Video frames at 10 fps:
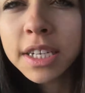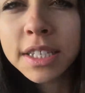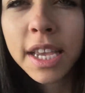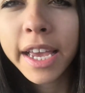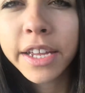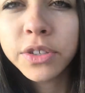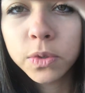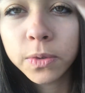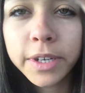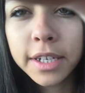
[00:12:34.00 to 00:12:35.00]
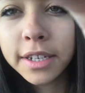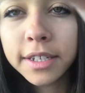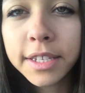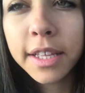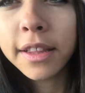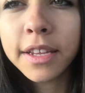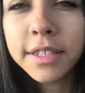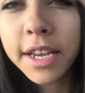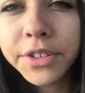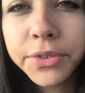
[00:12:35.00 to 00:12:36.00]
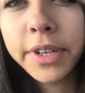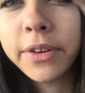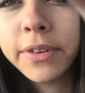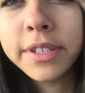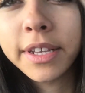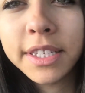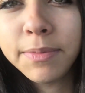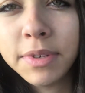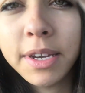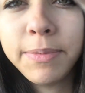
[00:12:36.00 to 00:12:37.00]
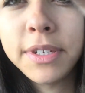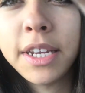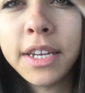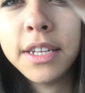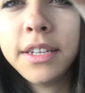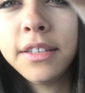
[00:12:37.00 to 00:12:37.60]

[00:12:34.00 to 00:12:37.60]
his Android, because his Android always has to be updated.